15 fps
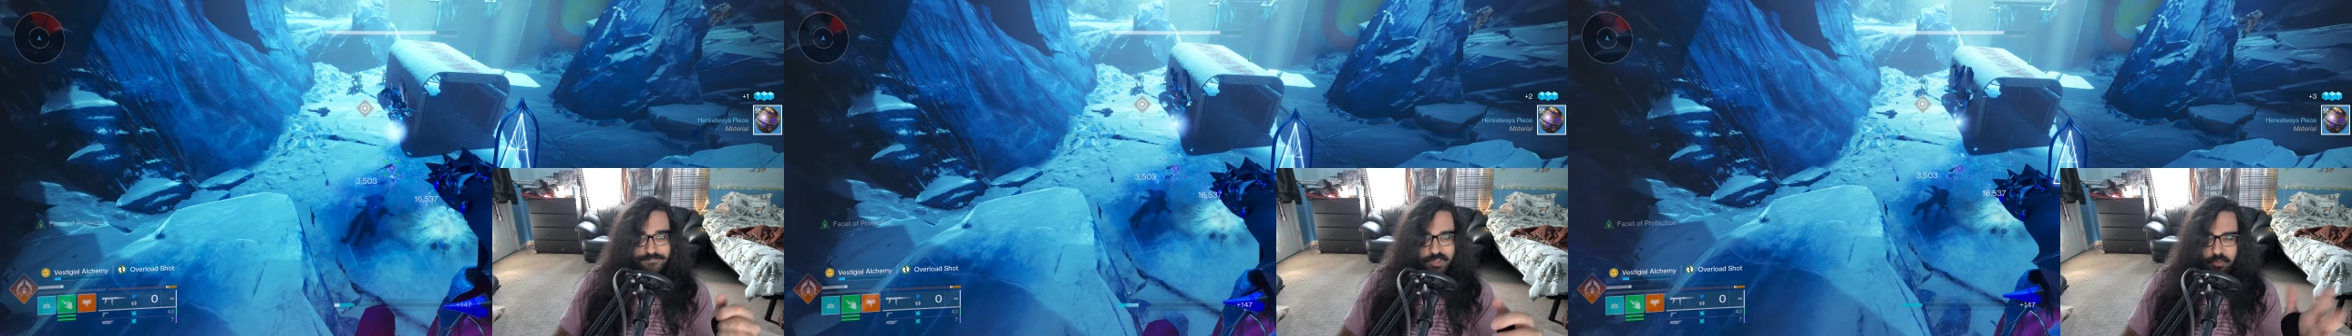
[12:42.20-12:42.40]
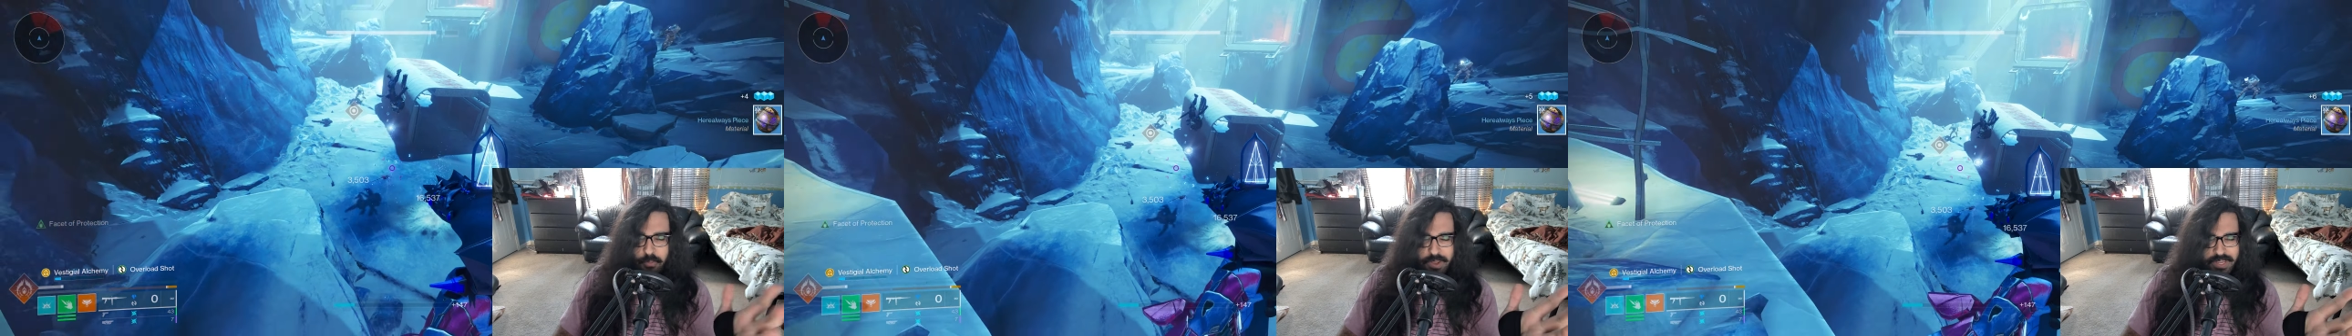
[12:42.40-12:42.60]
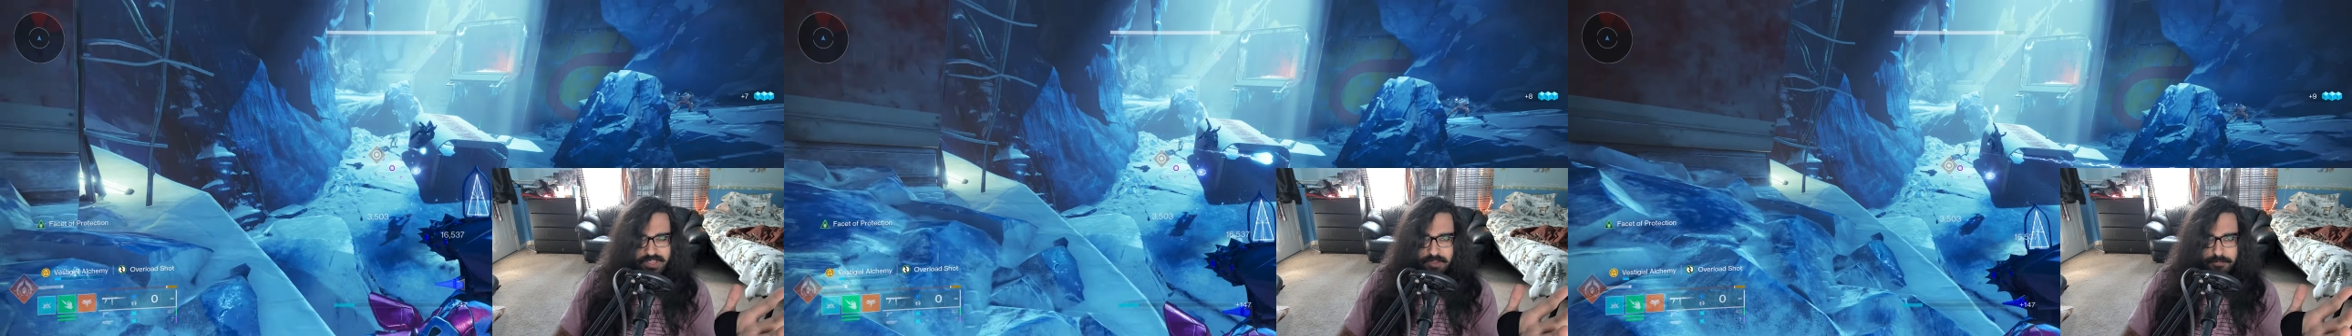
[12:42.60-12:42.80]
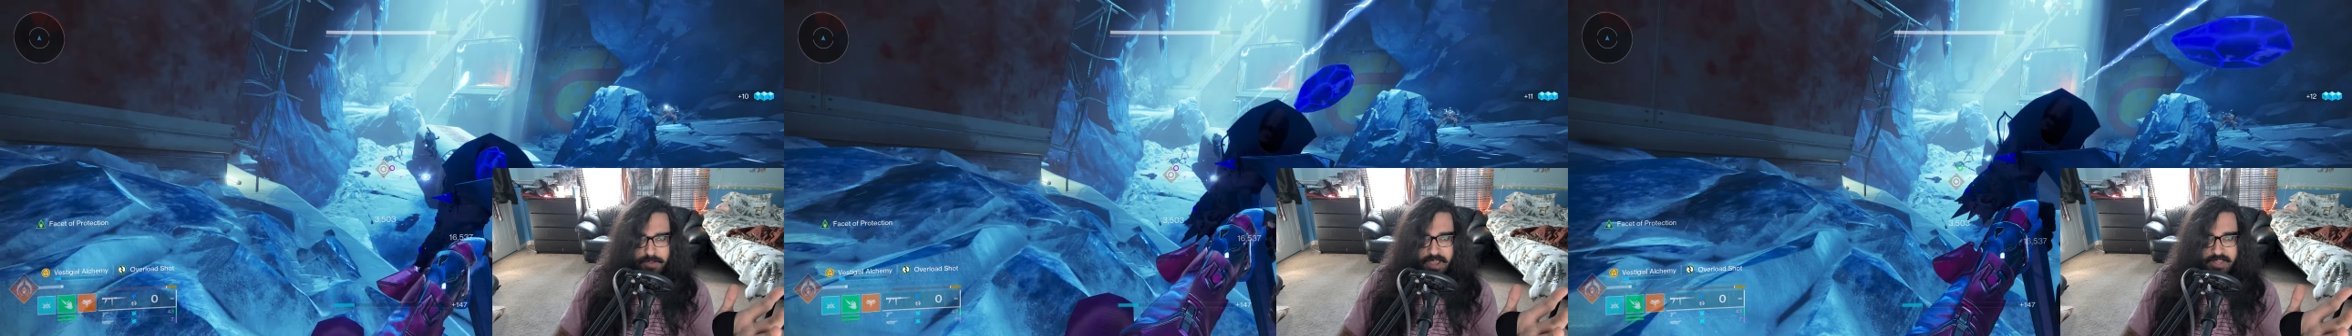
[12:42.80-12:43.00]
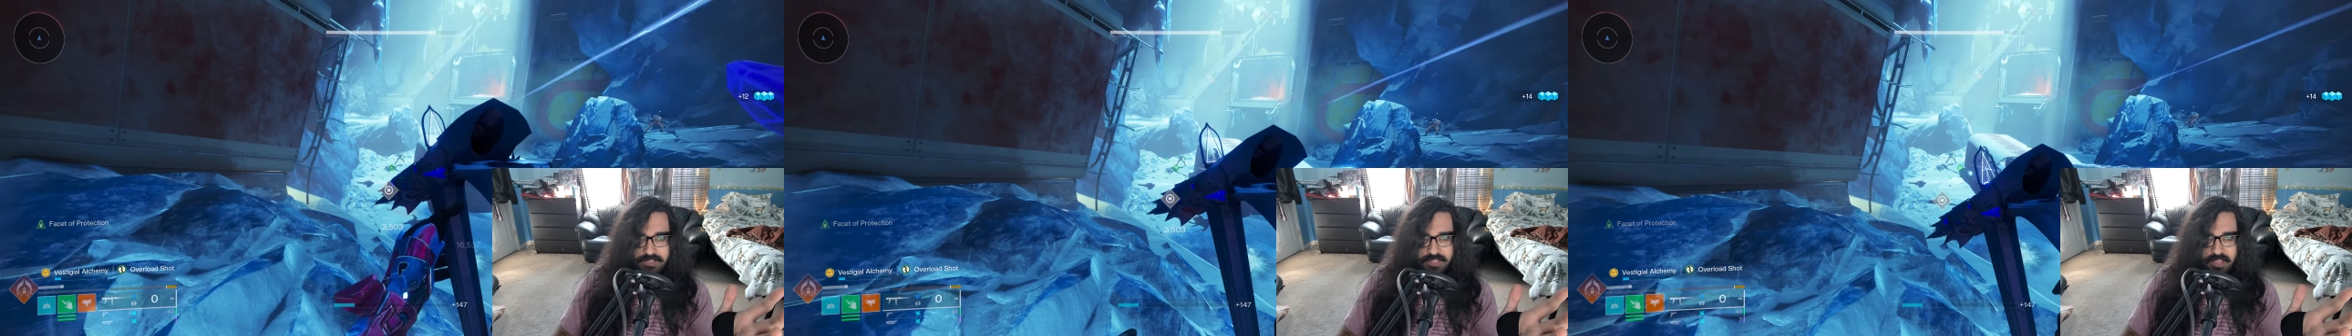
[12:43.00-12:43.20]
do anything
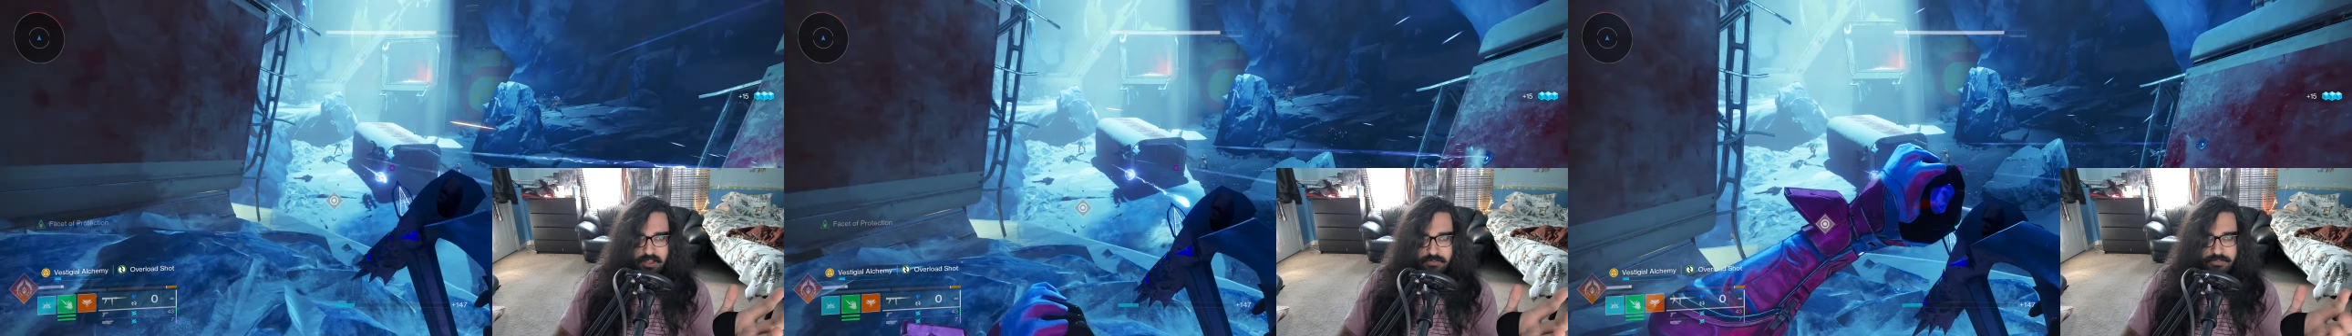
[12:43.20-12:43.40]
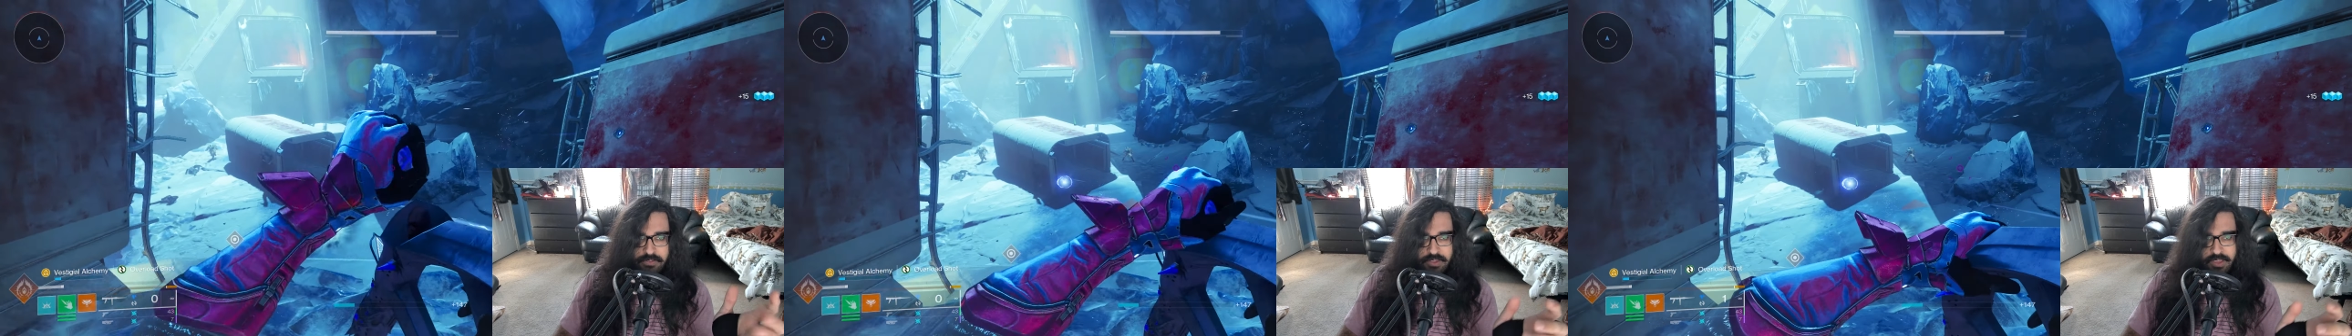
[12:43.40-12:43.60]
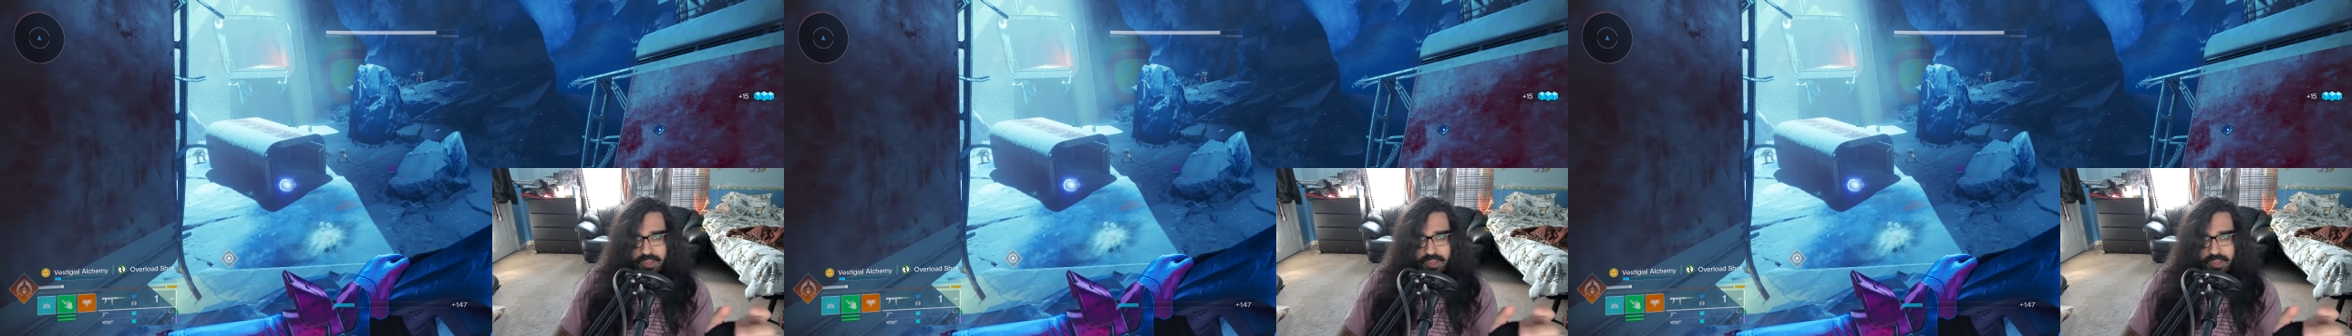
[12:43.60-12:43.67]
by itself,